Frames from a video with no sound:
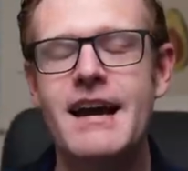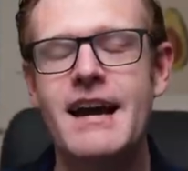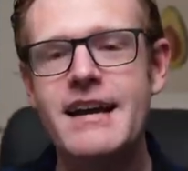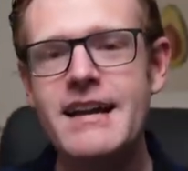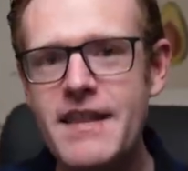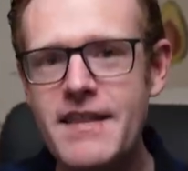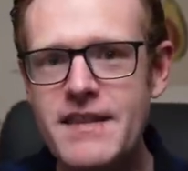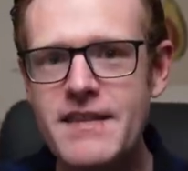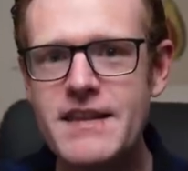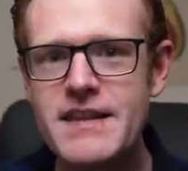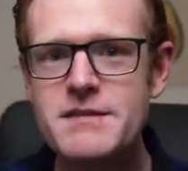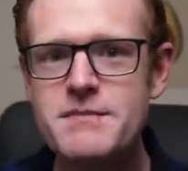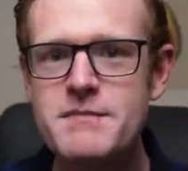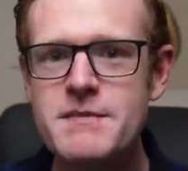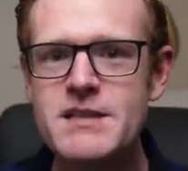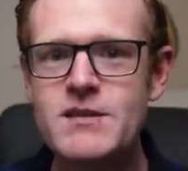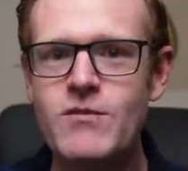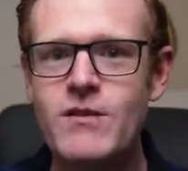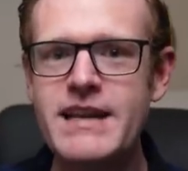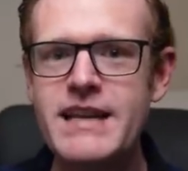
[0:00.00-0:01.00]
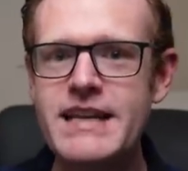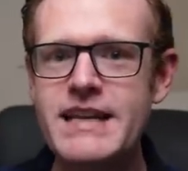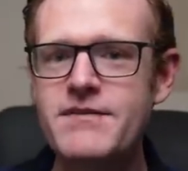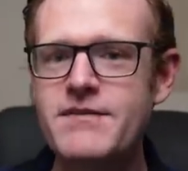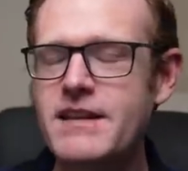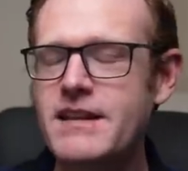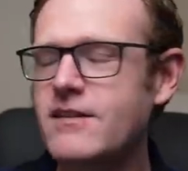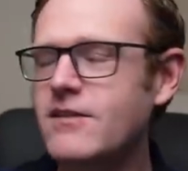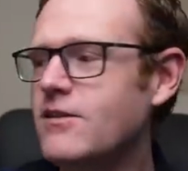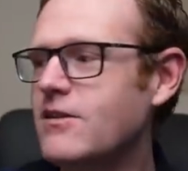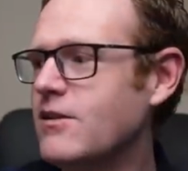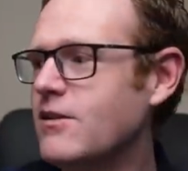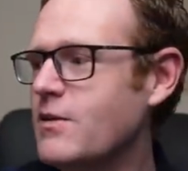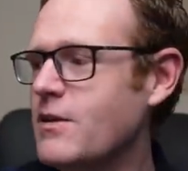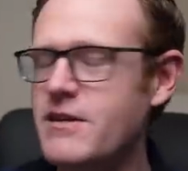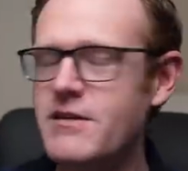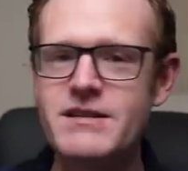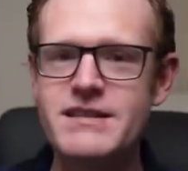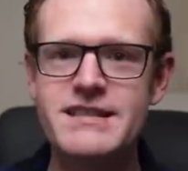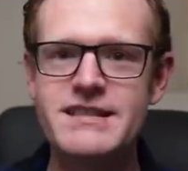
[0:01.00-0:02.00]
And I think this misreading of the law,
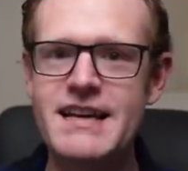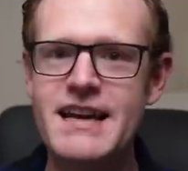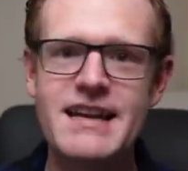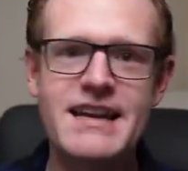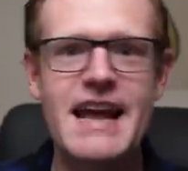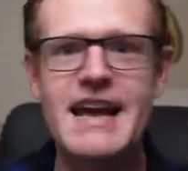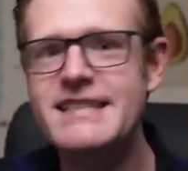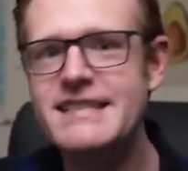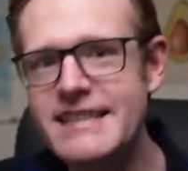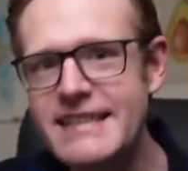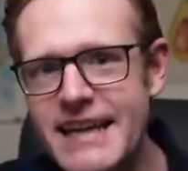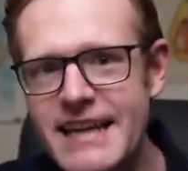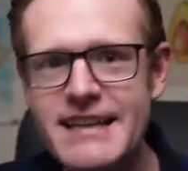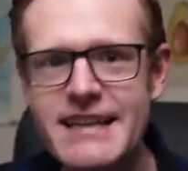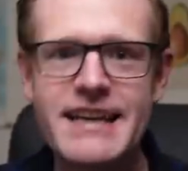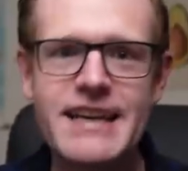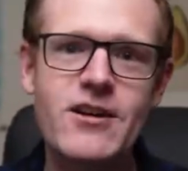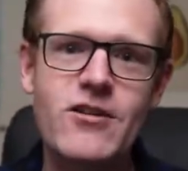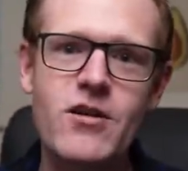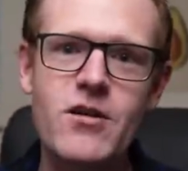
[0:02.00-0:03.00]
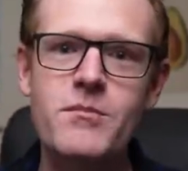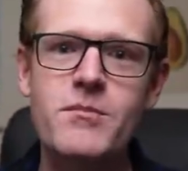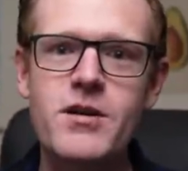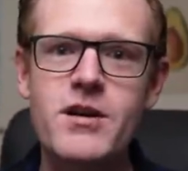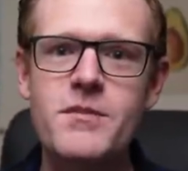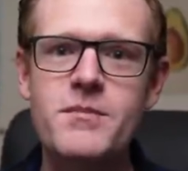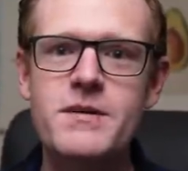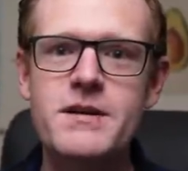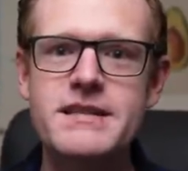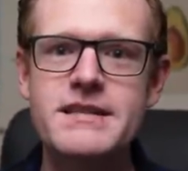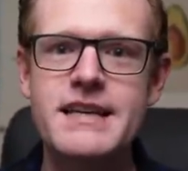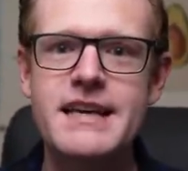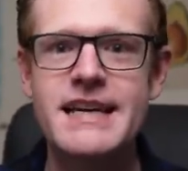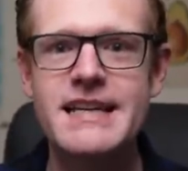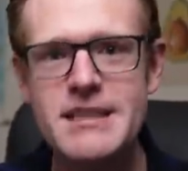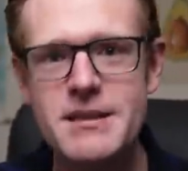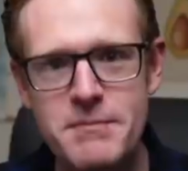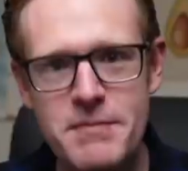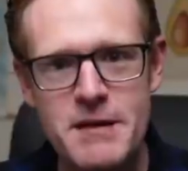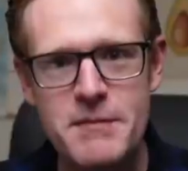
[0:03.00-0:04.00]
whether it's done accidentally or on purpose,
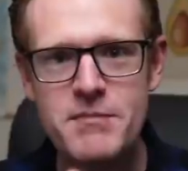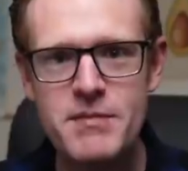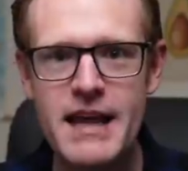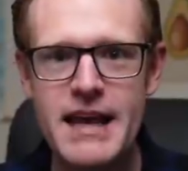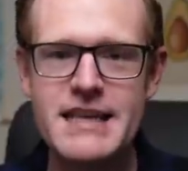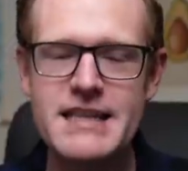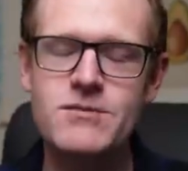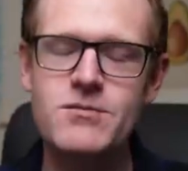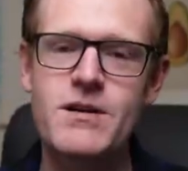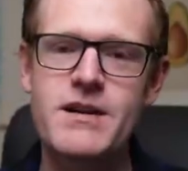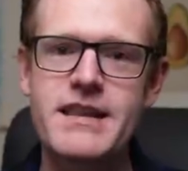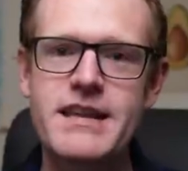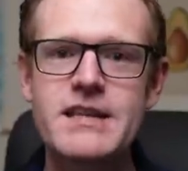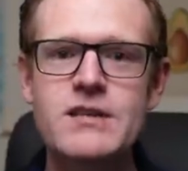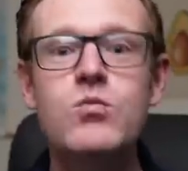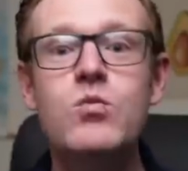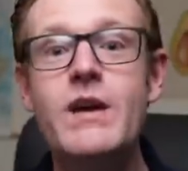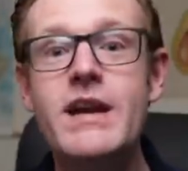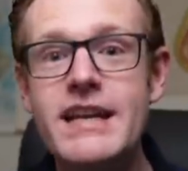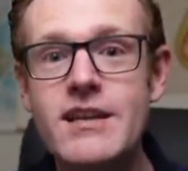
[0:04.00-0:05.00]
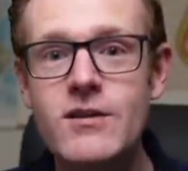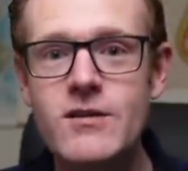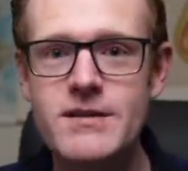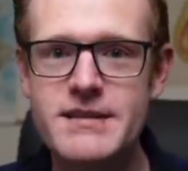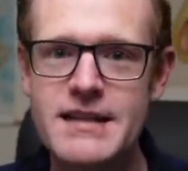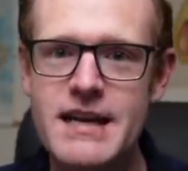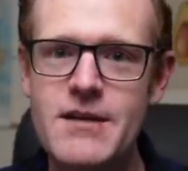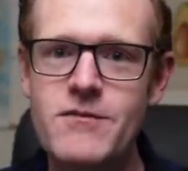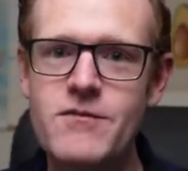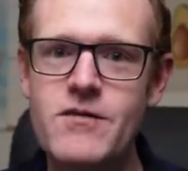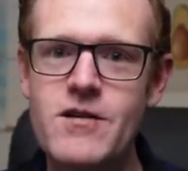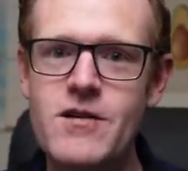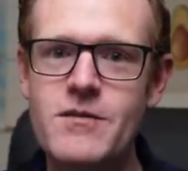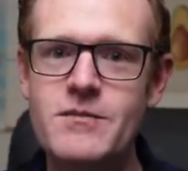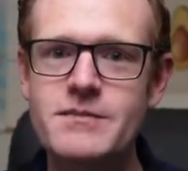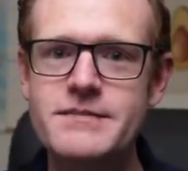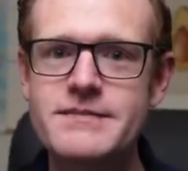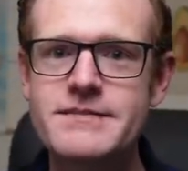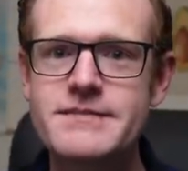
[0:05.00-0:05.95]
is a big place where these weird laws come from.